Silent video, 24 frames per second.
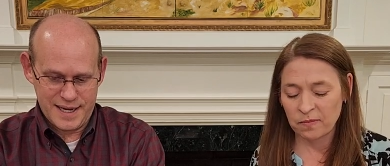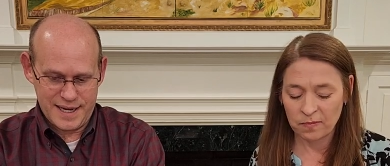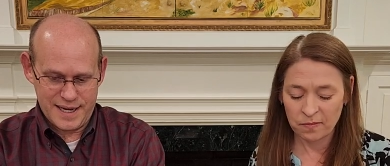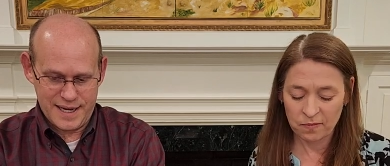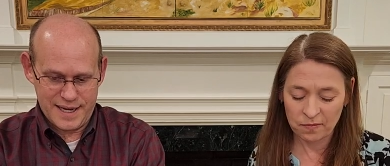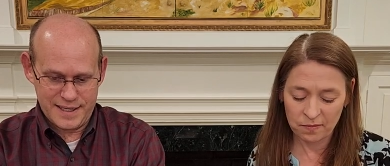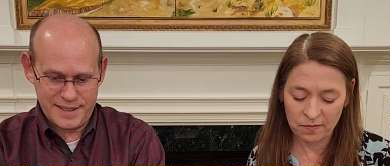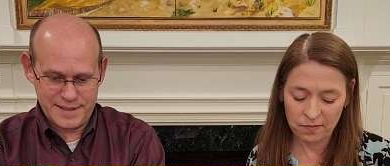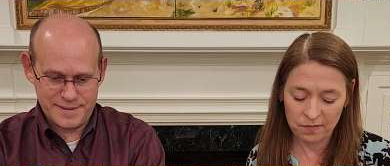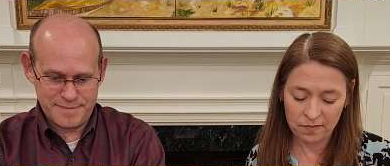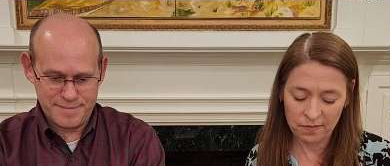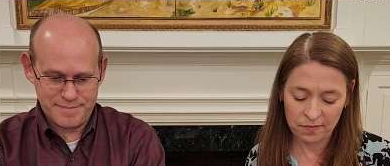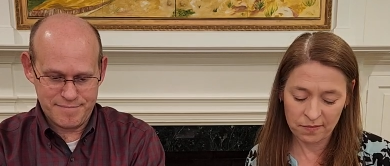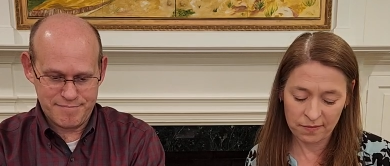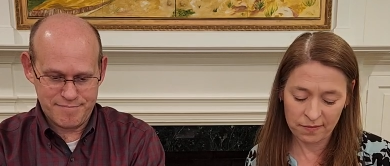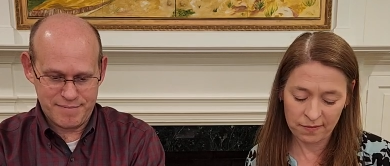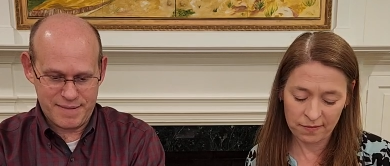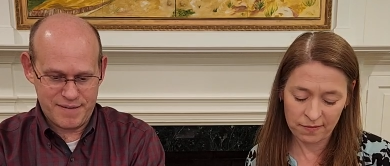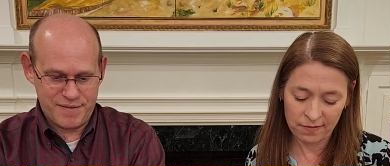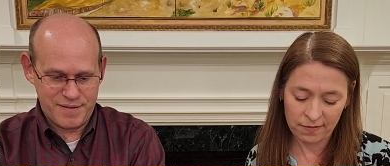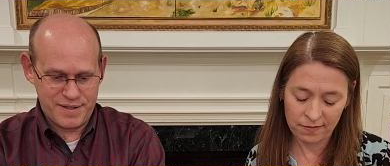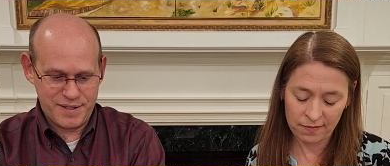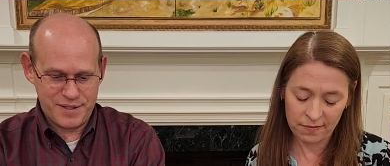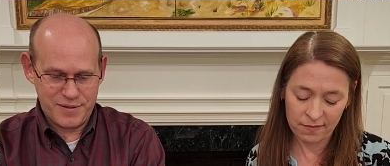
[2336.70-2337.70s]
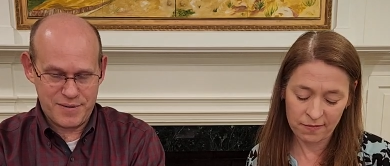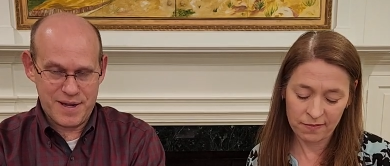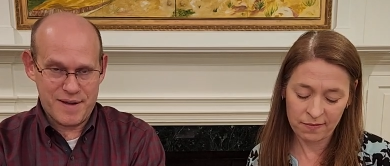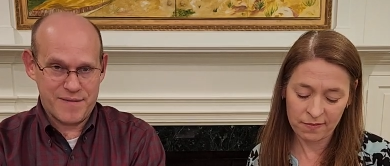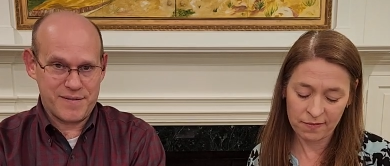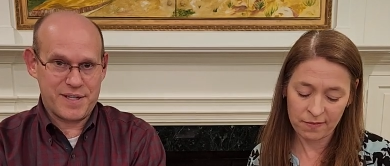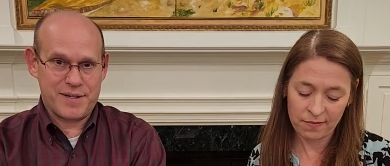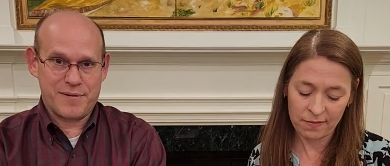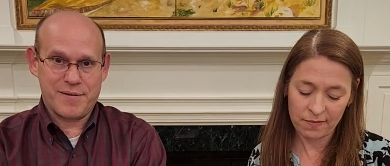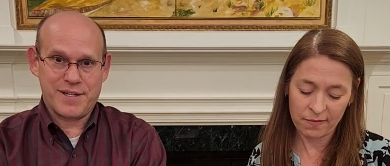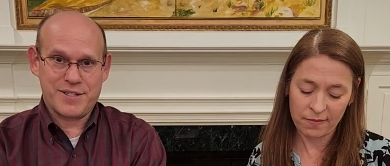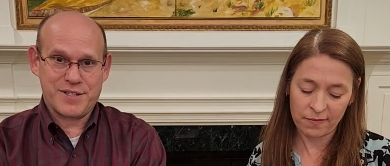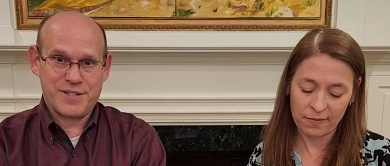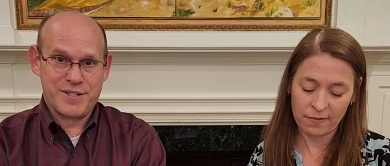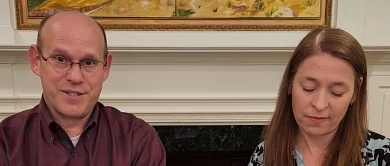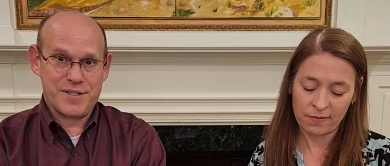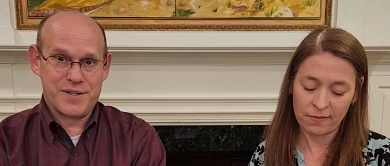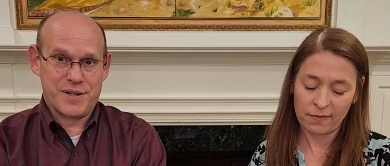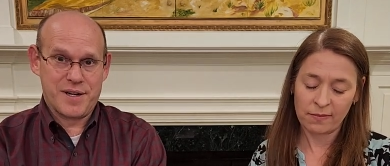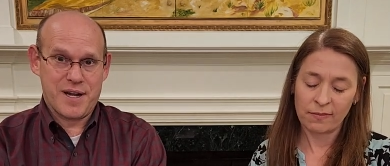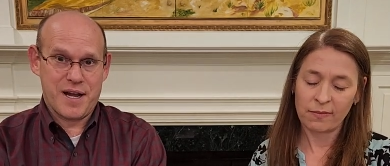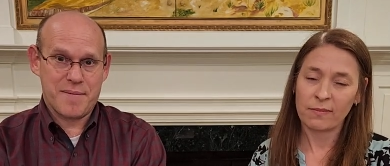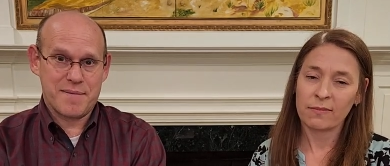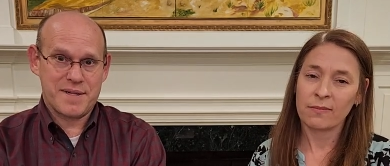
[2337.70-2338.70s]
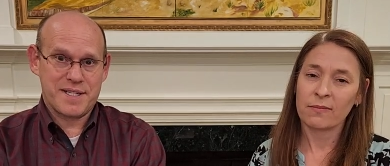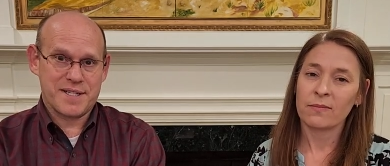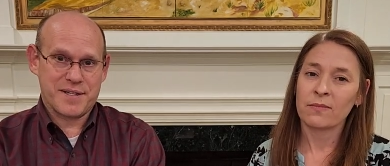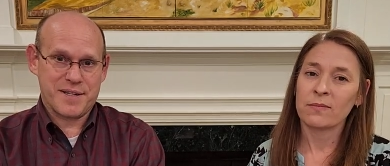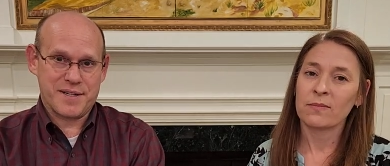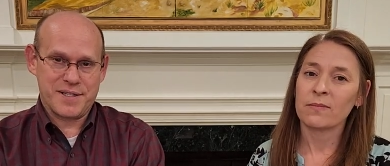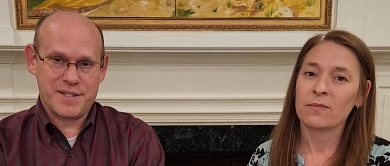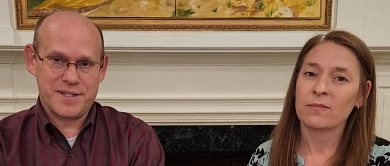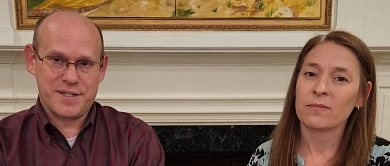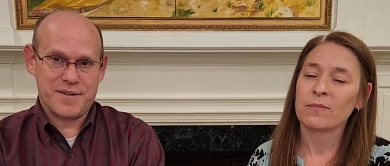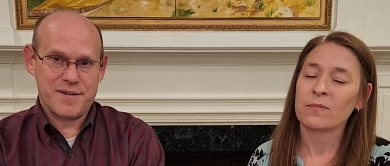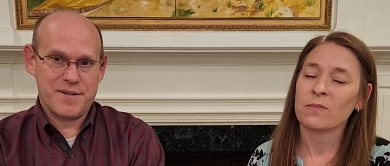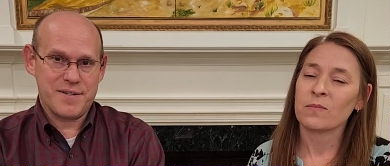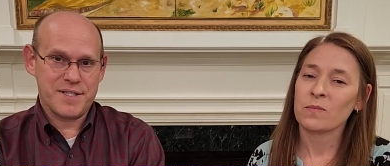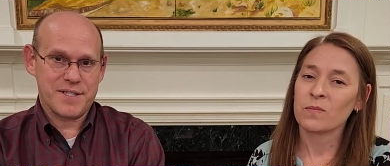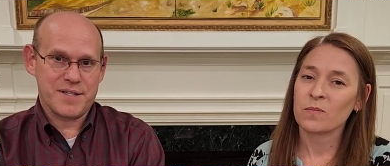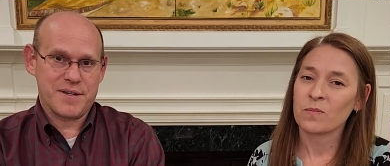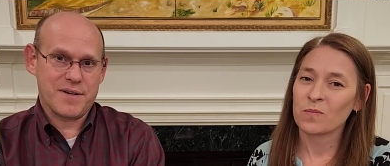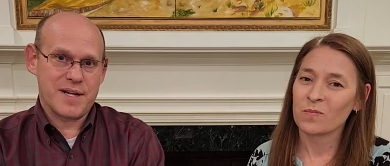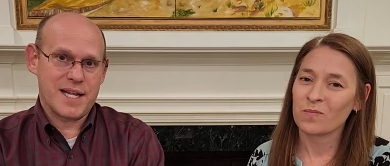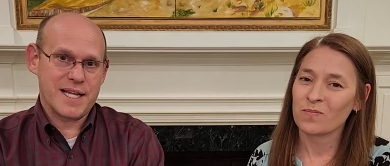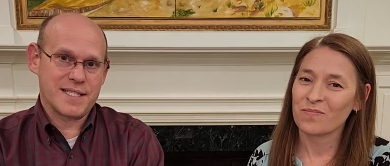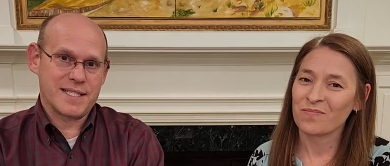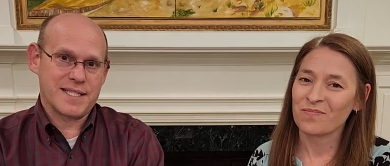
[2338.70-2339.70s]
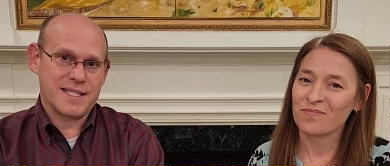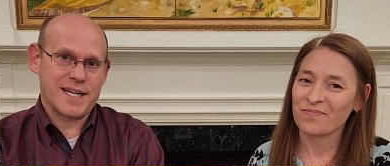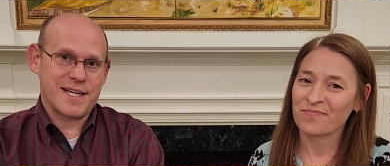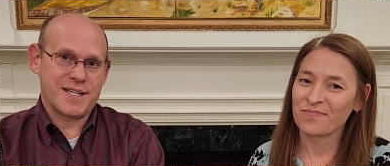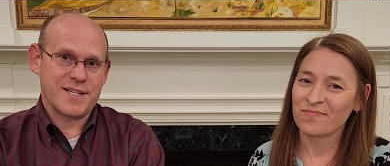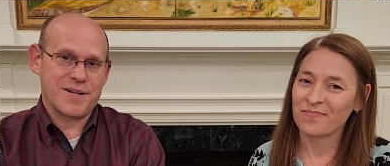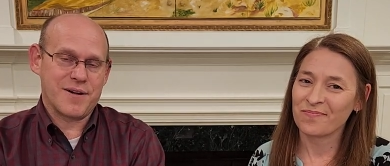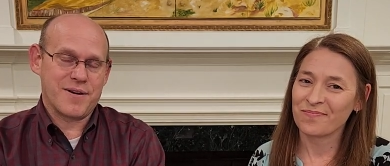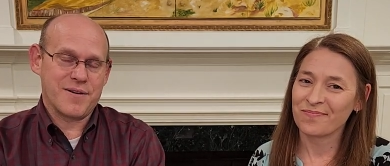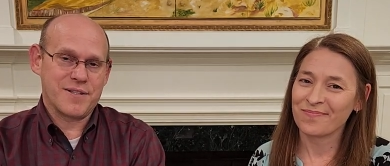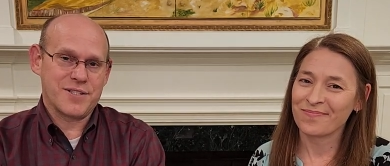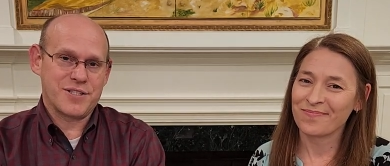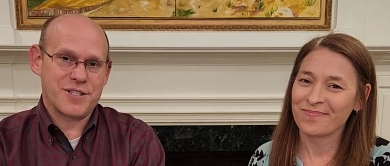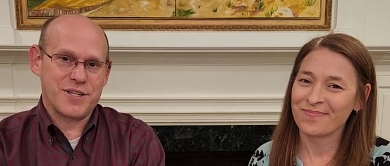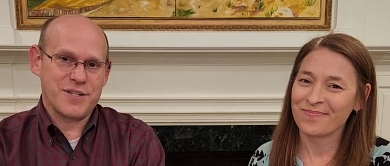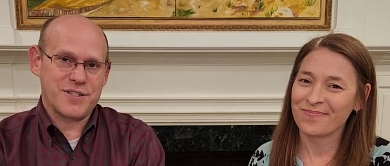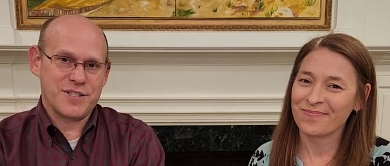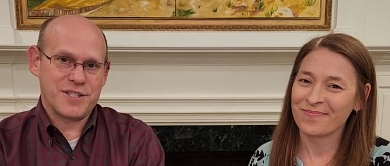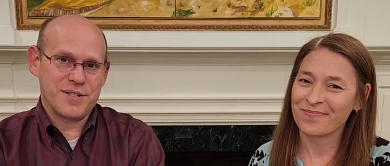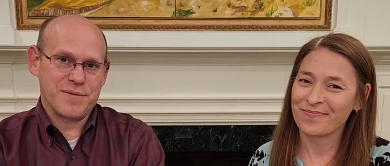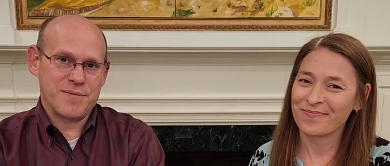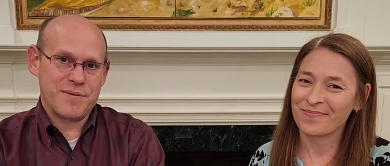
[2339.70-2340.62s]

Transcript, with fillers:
Speaker 1: Um, if you do have any questions or comments or concerns, don't hesitate to call the church.